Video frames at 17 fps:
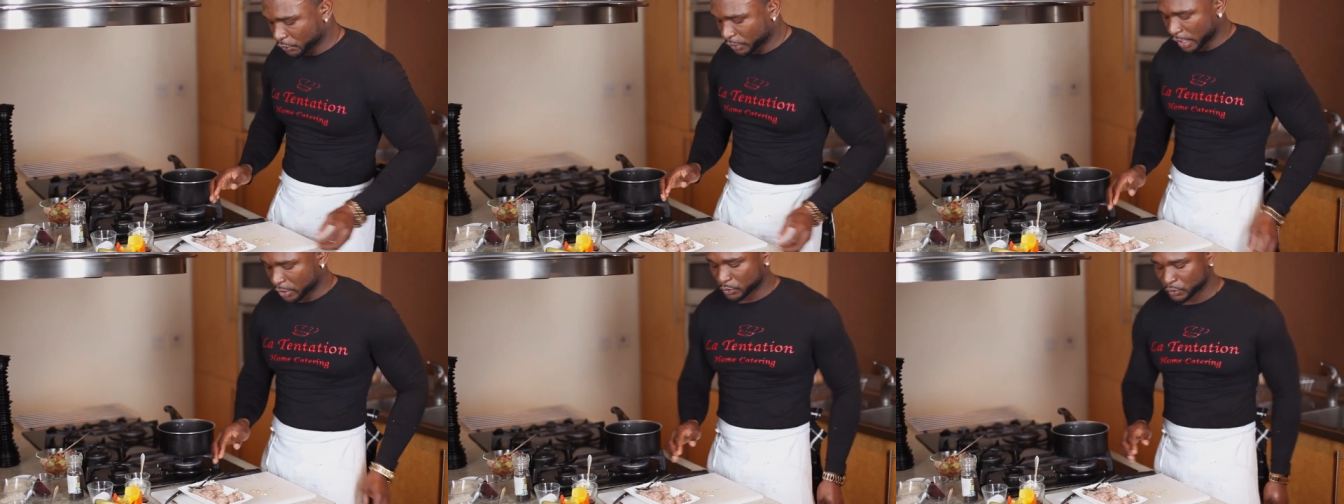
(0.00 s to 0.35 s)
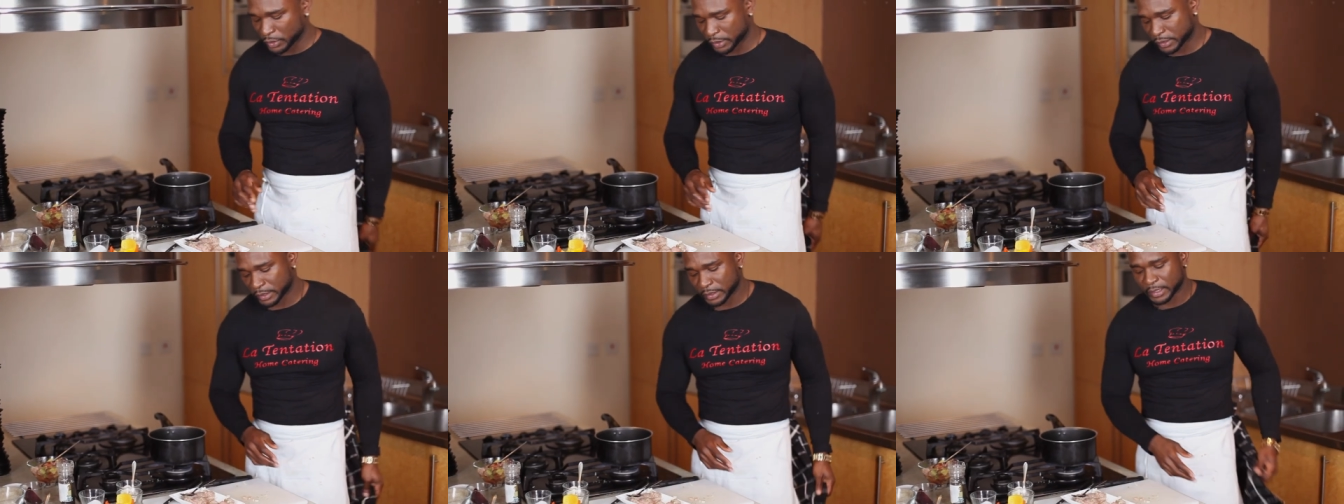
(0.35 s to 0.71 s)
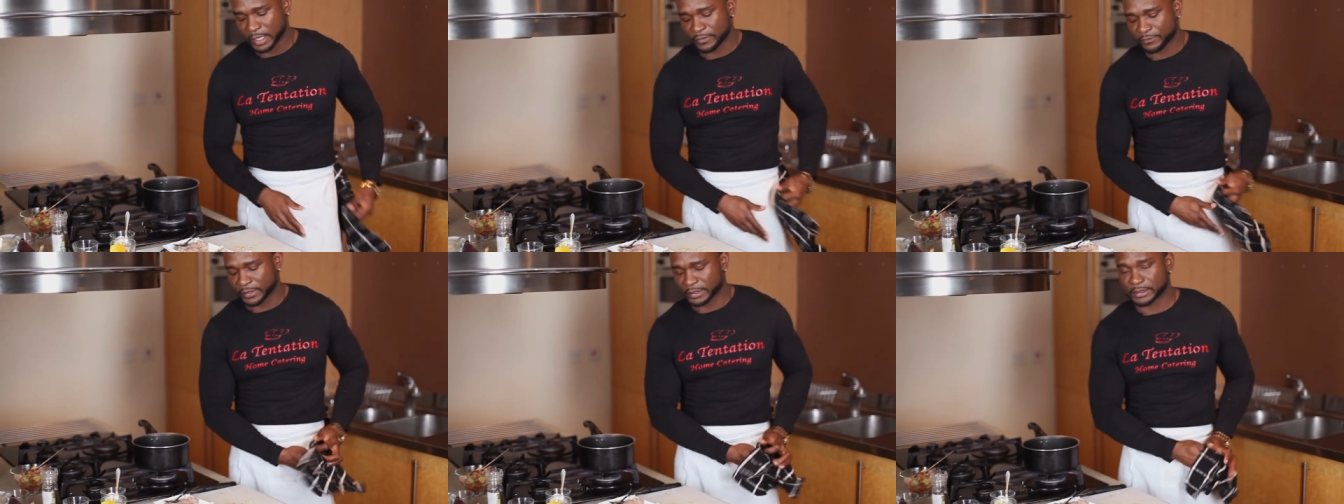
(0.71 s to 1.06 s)
You can do it in
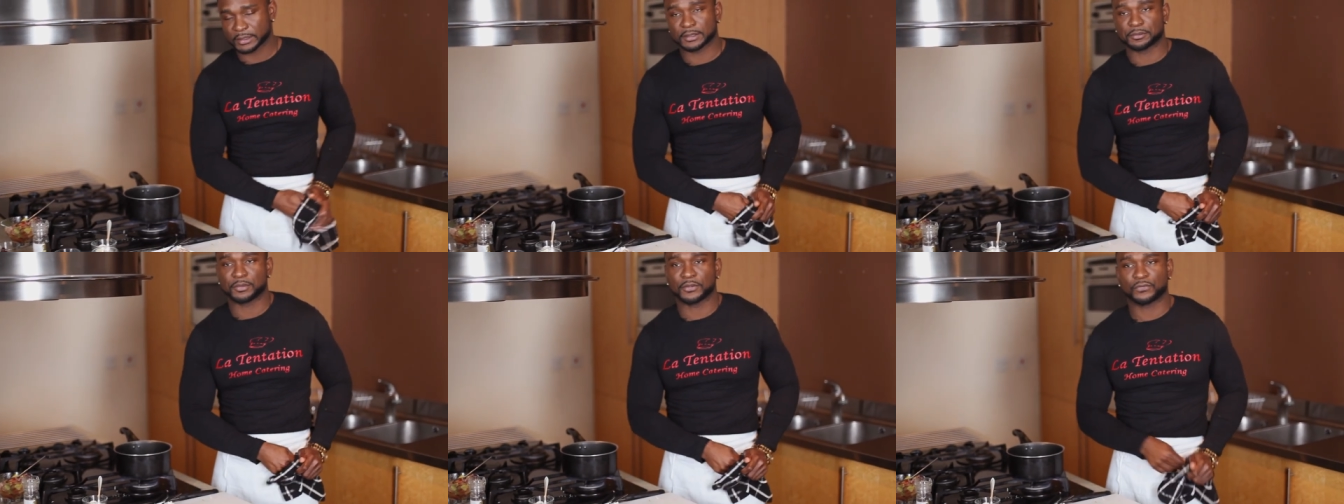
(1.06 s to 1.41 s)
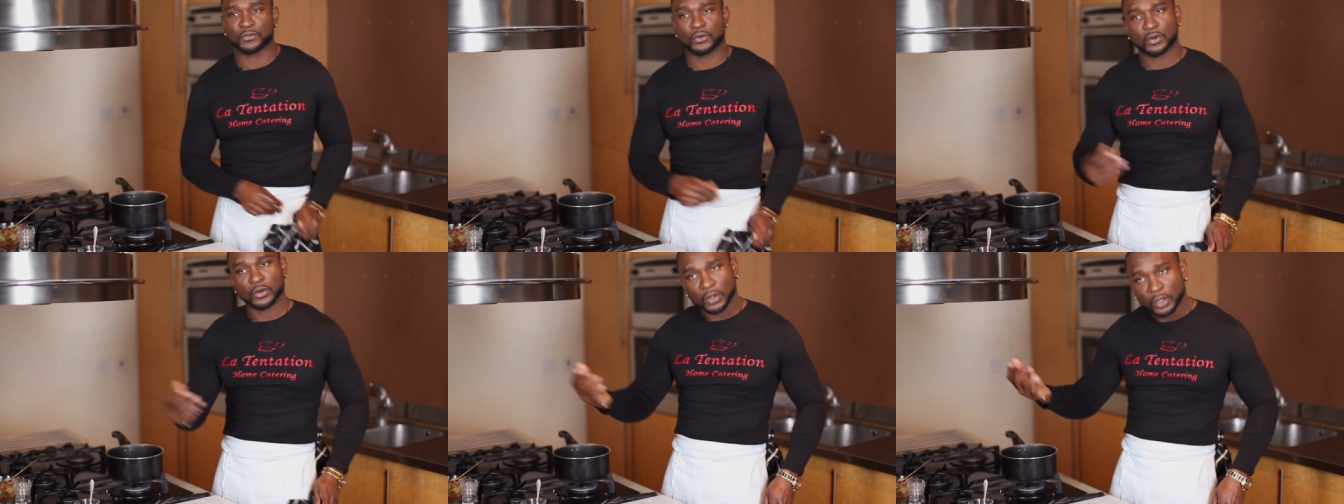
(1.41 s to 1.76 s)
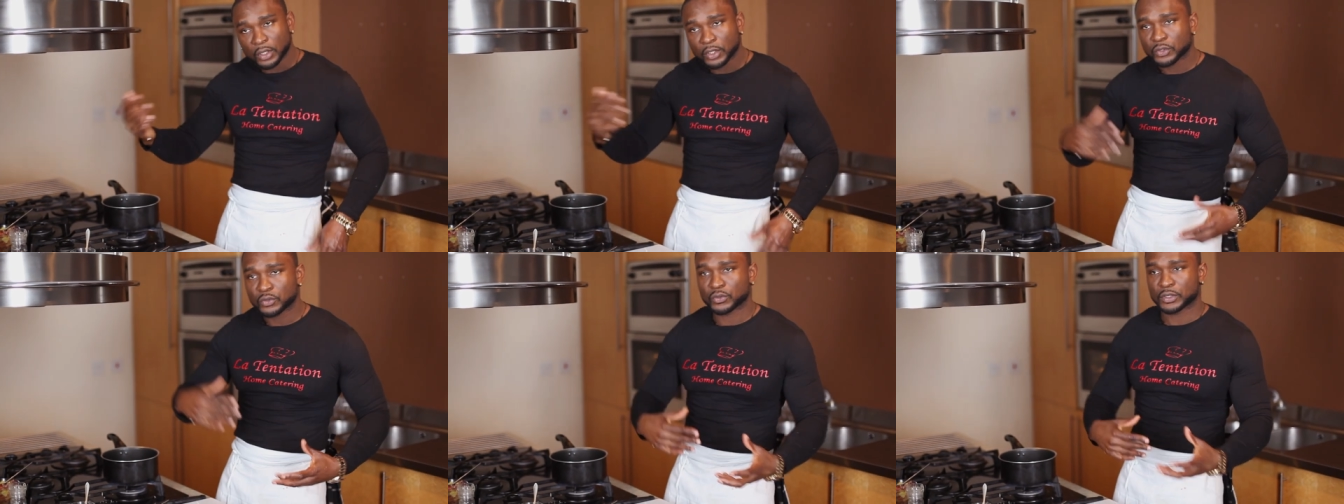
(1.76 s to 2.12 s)
advance before
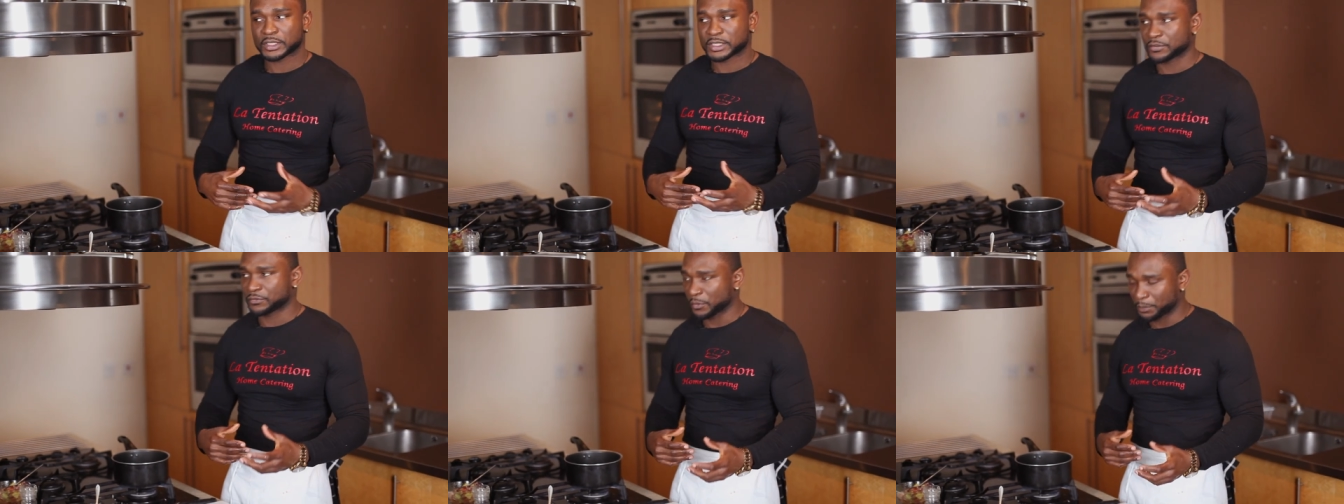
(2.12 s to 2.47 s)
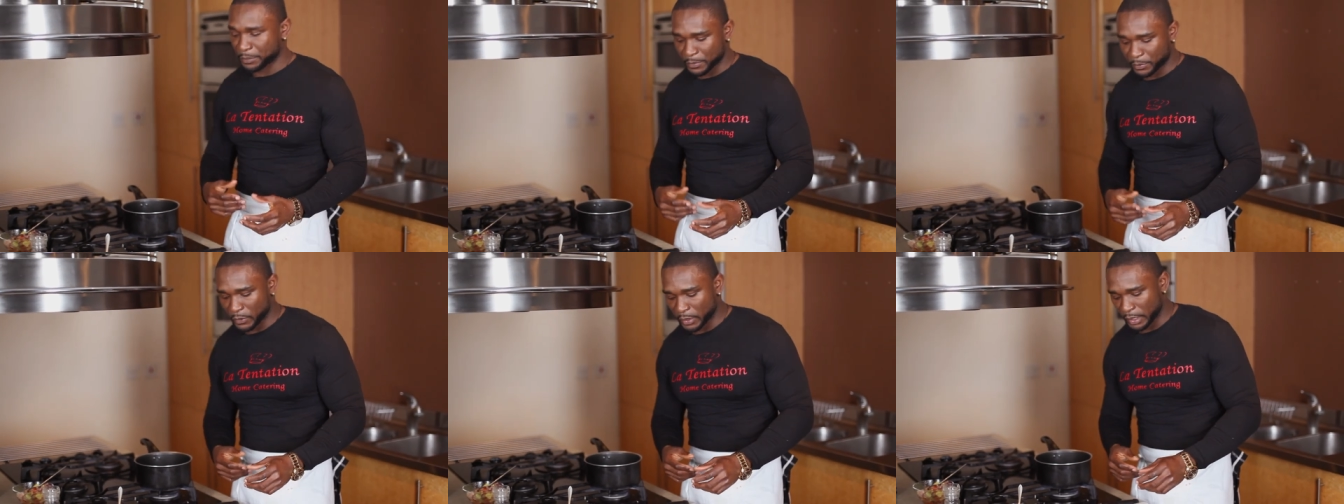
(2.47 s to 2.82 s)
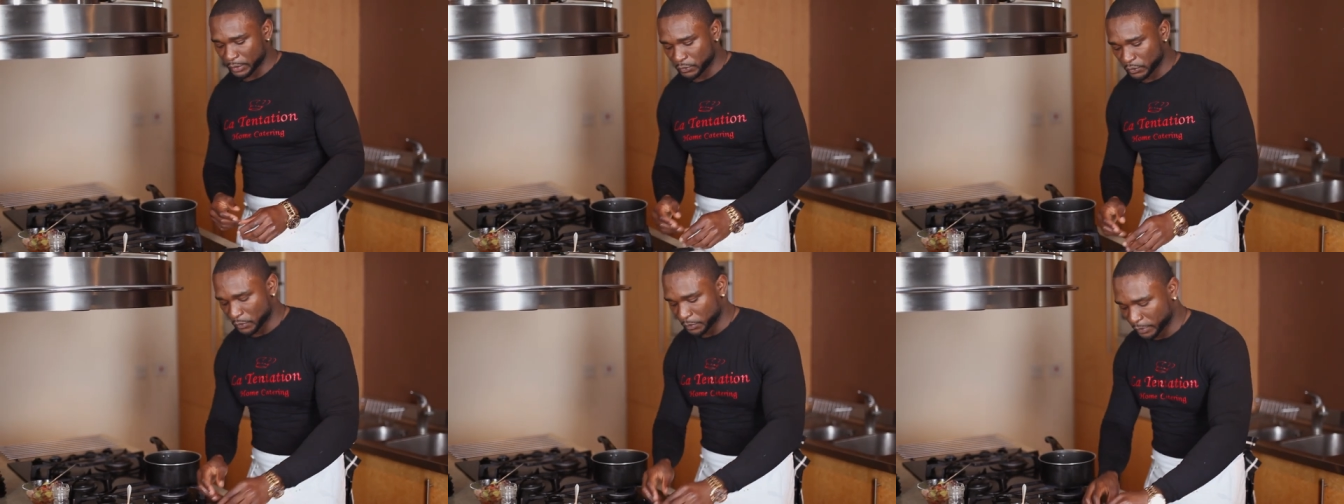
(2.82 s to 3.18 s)
you receive the people
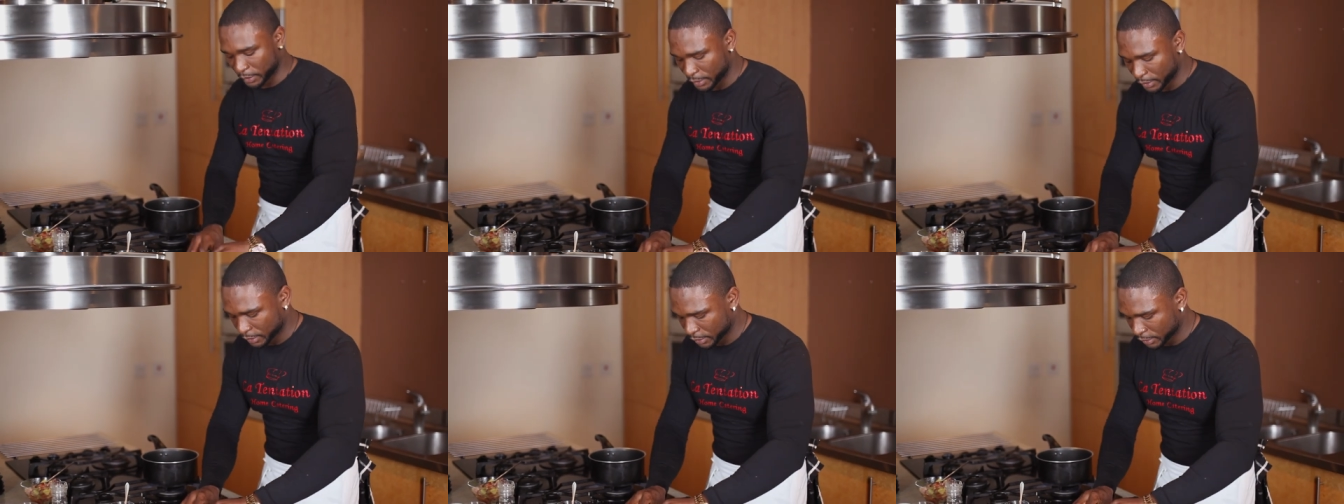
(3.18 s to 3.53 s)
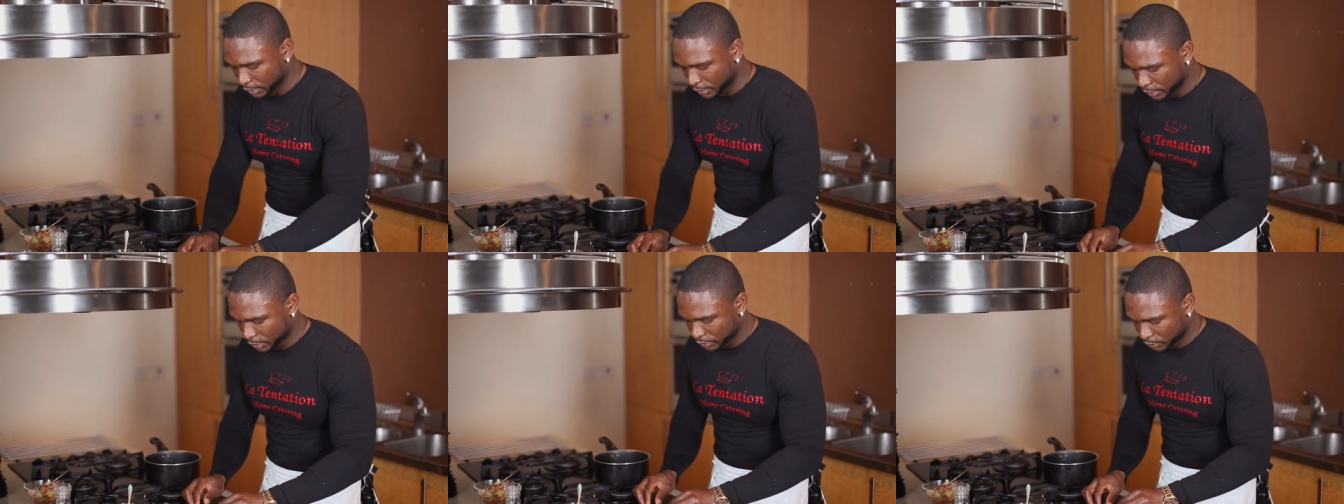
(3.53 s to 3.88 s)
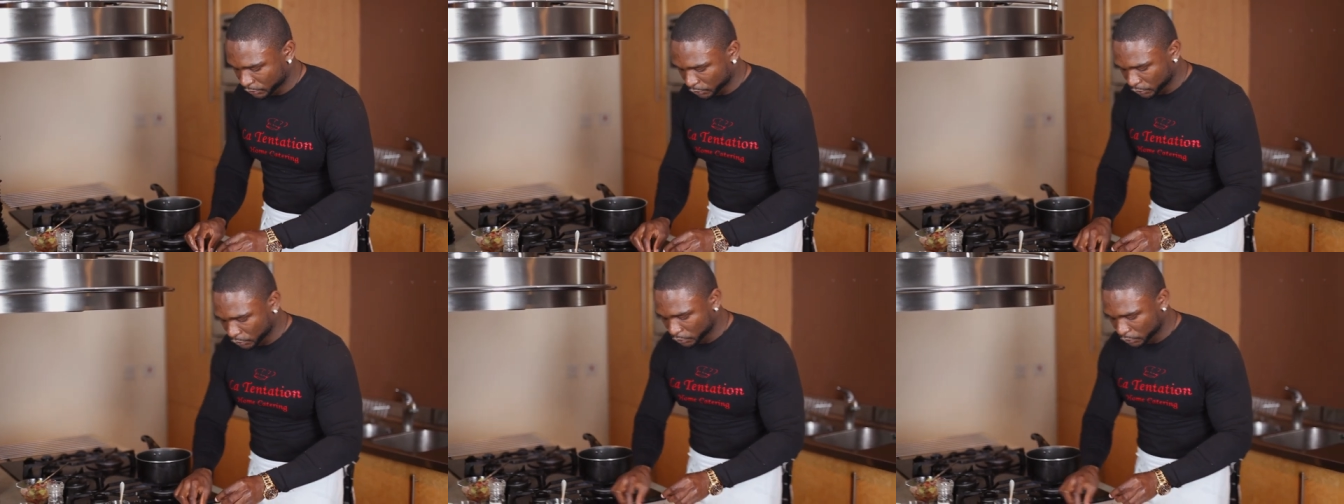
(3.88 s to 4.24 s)
at home, yeah? So you